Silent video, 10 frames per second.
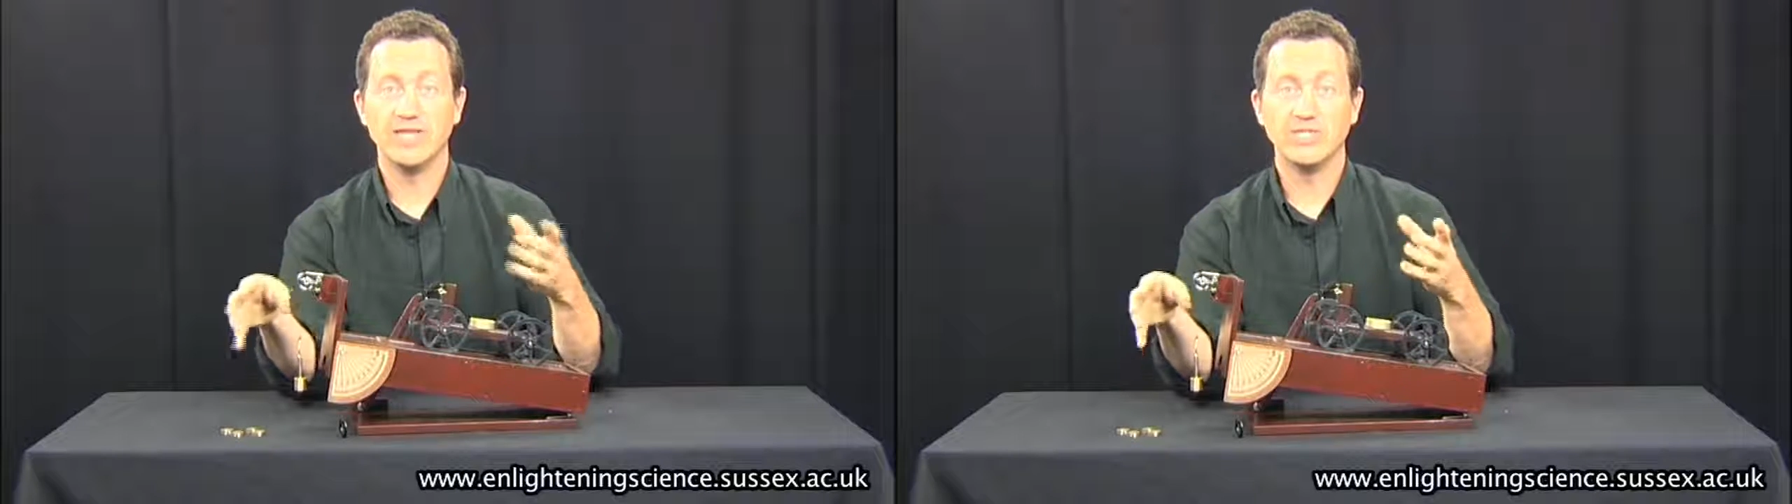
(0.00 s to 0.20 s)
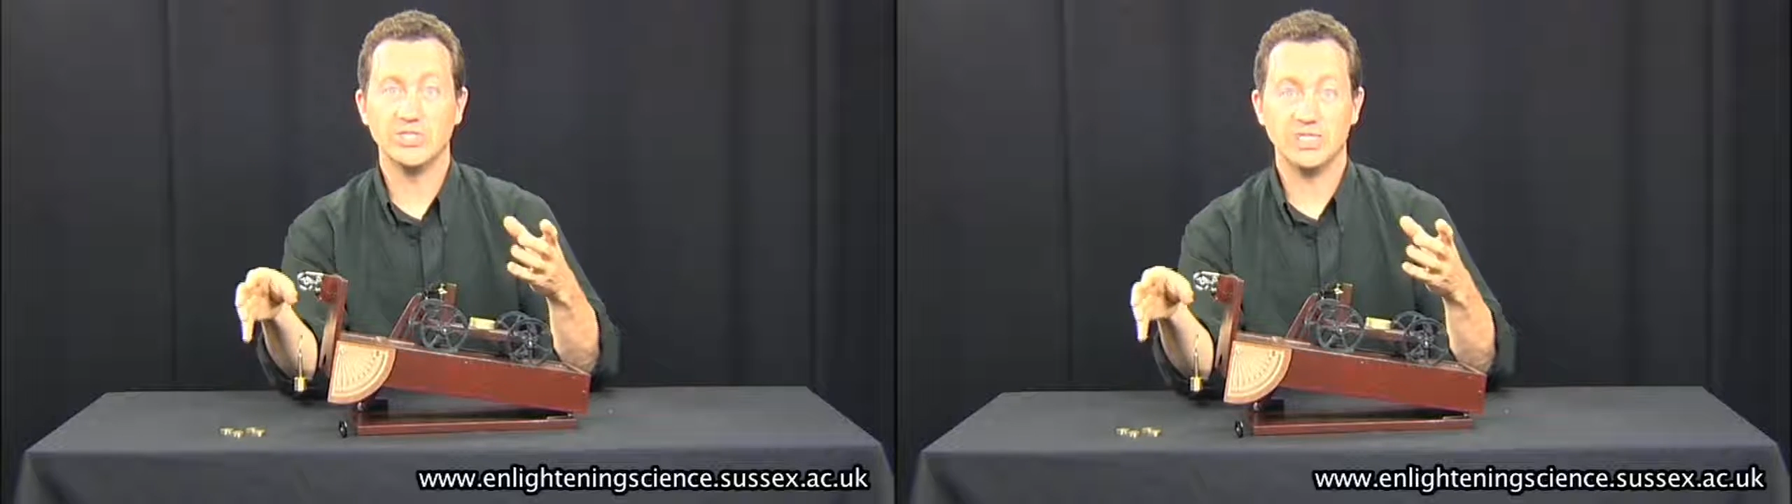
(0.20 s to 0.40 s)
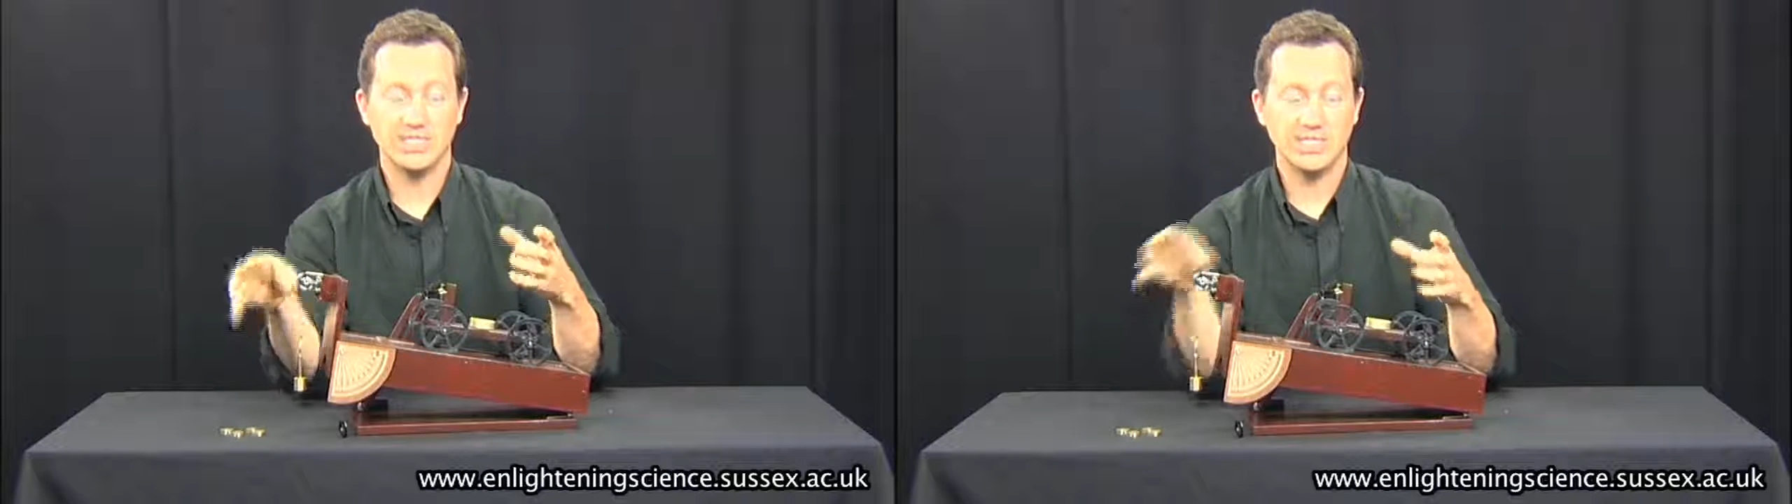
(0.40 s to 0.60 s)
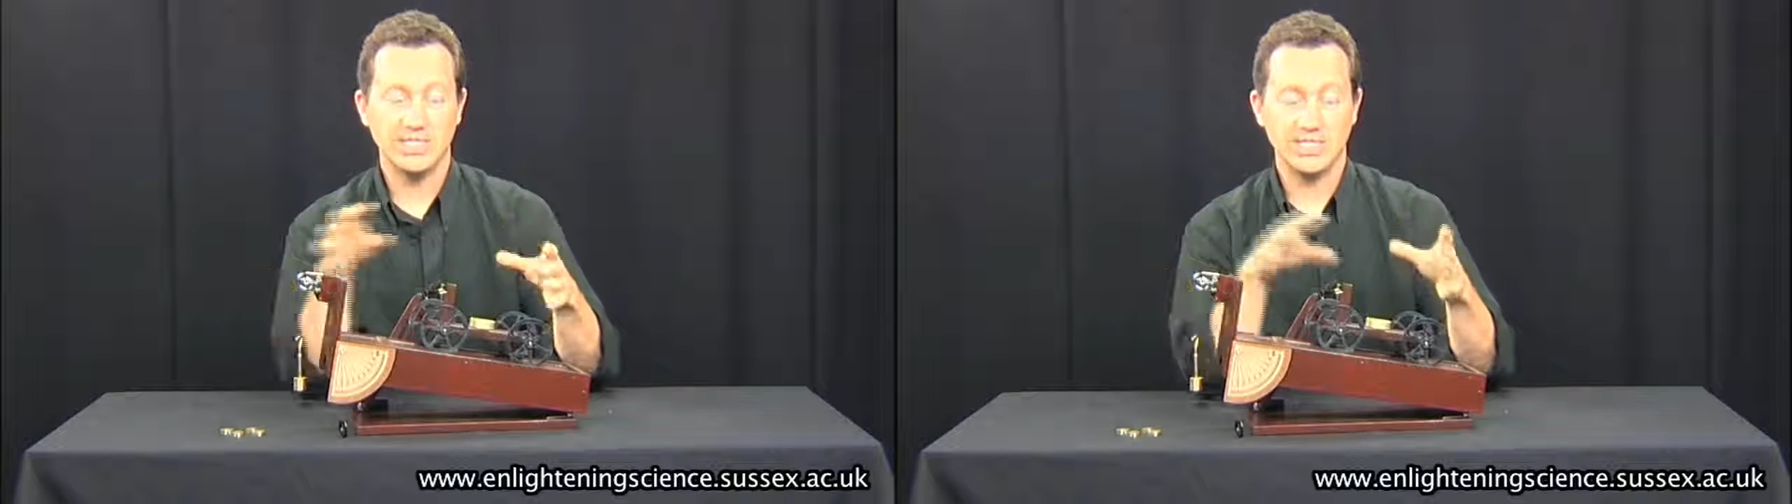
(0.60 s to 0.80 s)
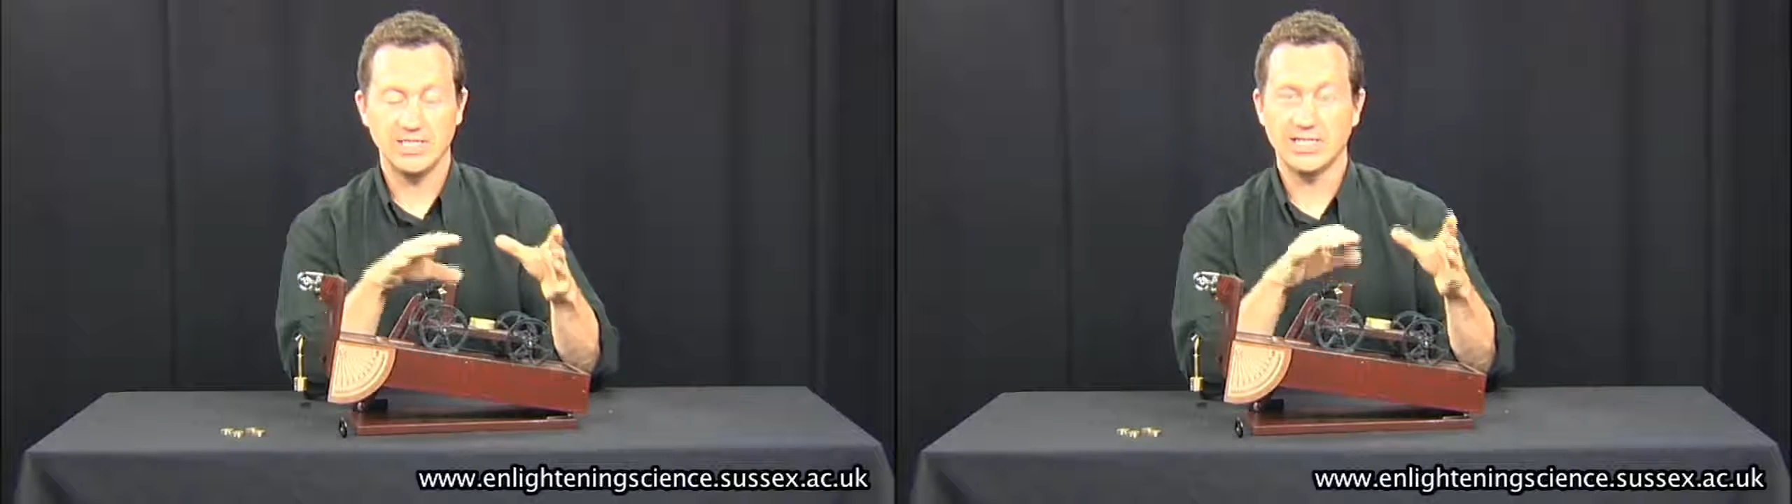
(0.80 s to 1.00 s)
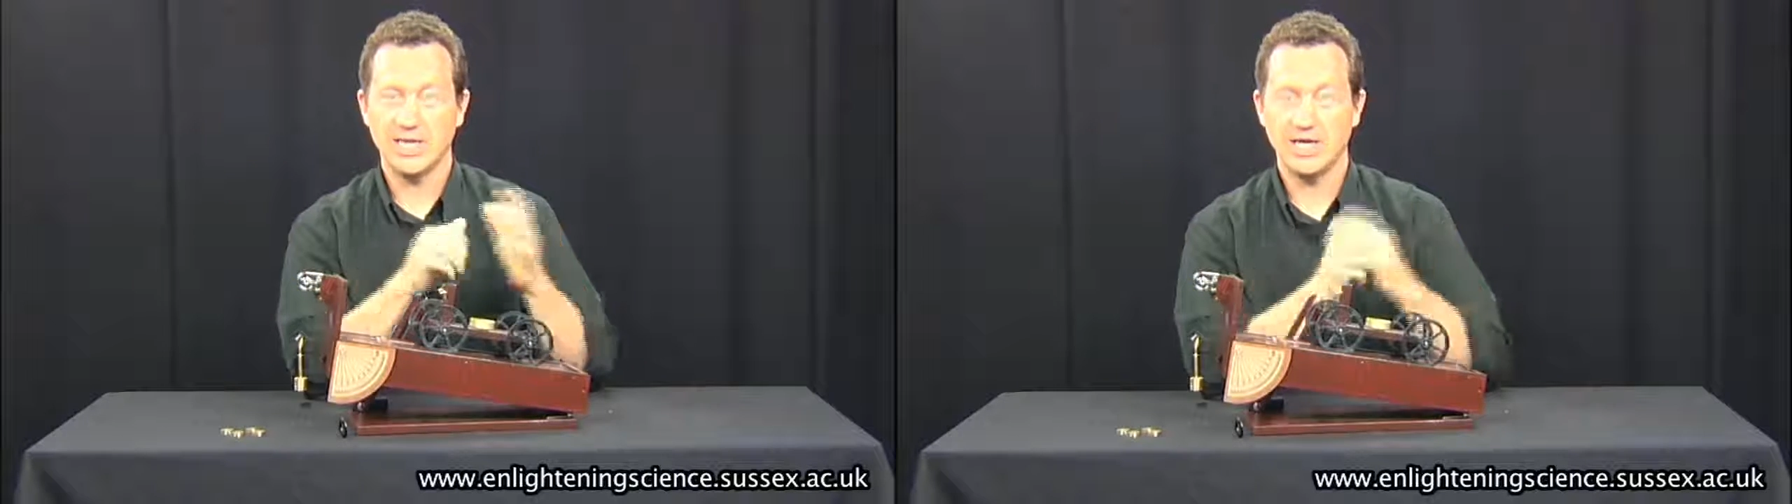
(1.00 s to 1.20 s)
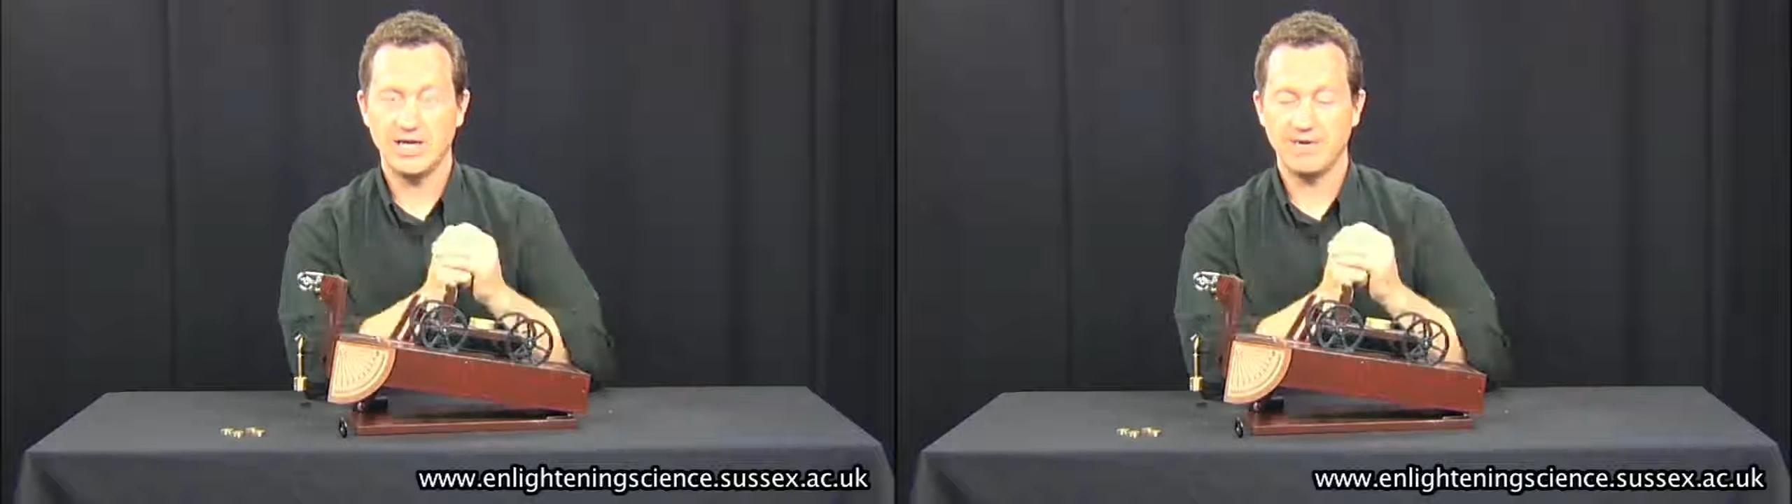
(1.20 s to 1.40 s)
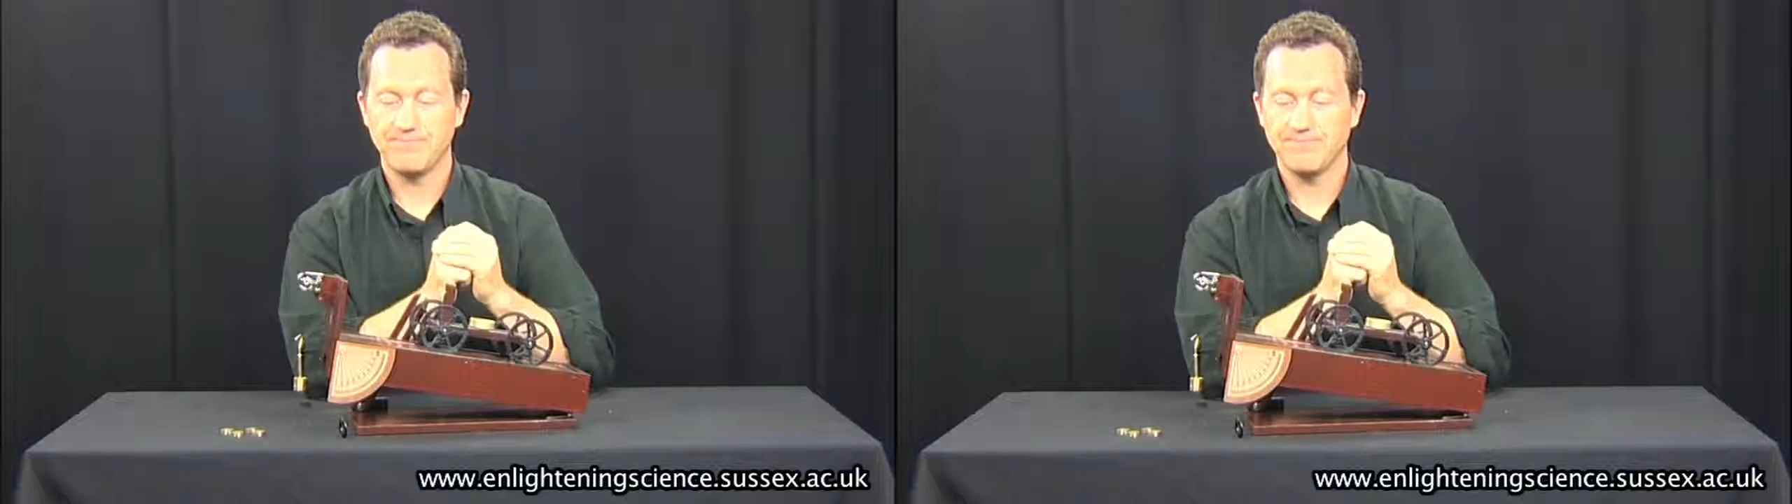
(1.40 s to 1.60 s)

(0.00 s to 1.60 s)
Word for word: engine in a car.